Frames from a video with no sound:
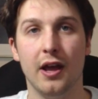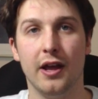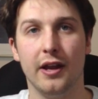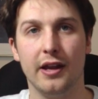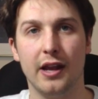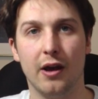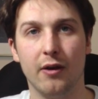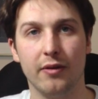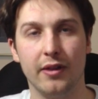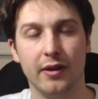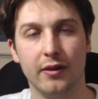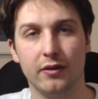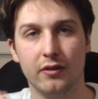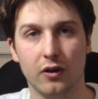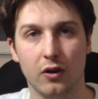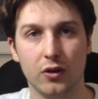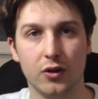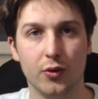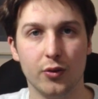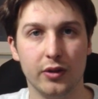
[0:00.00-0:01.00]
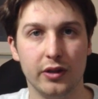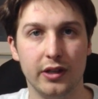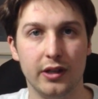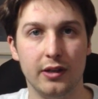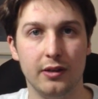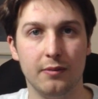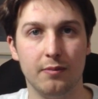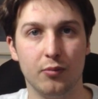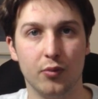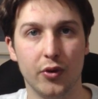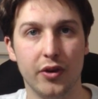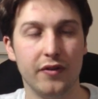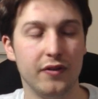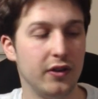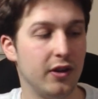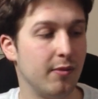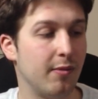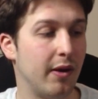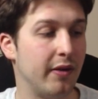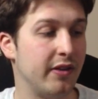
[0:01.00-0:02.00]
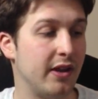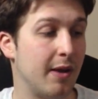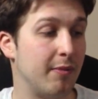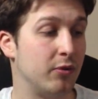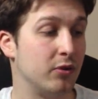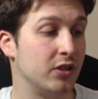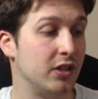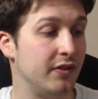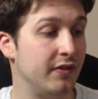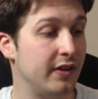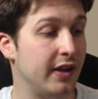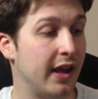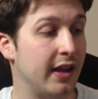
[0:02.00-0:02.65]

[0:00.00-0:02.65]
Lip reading: Now they talked really briefly about the Apple TV,